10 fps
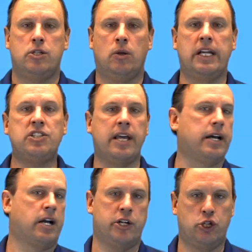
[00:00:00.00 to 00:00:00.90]
So let's take
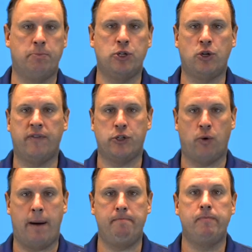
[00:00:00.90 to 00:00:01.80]
a customer service
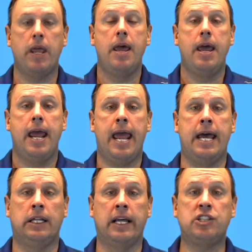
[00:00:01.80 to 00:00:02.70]
rep,
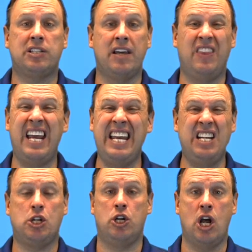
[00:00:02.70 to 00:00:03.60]
and let's say they
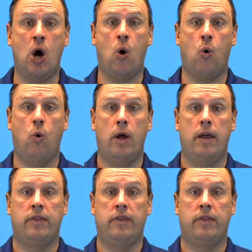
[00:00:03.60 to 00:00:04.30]
need to know